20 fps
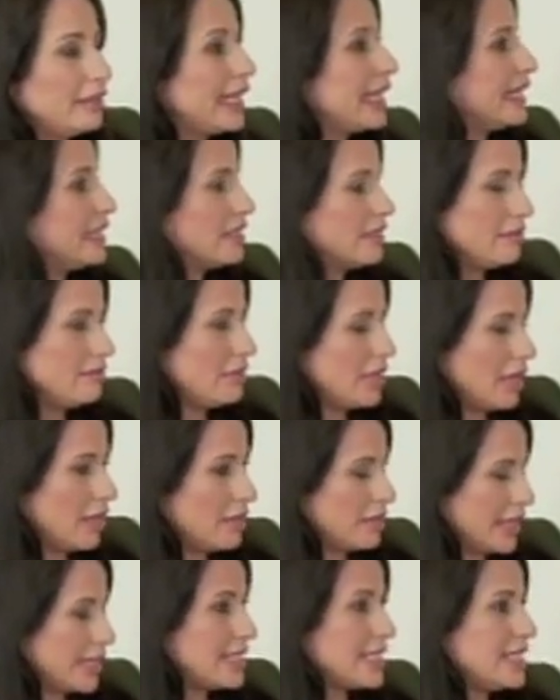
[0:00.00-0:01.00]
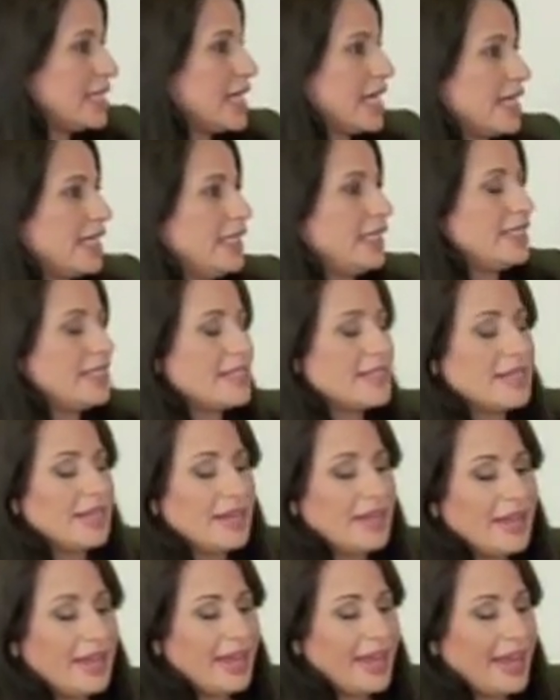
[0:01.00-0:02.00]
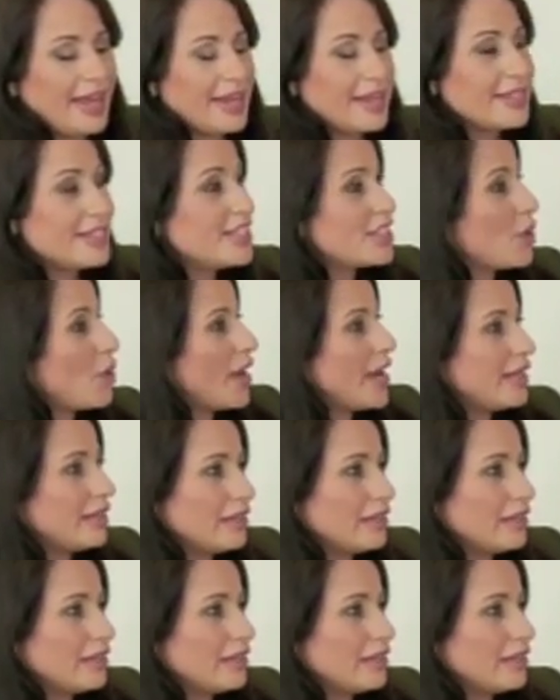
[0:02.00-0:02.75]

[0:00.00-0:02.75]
late uh, 1990s, and so I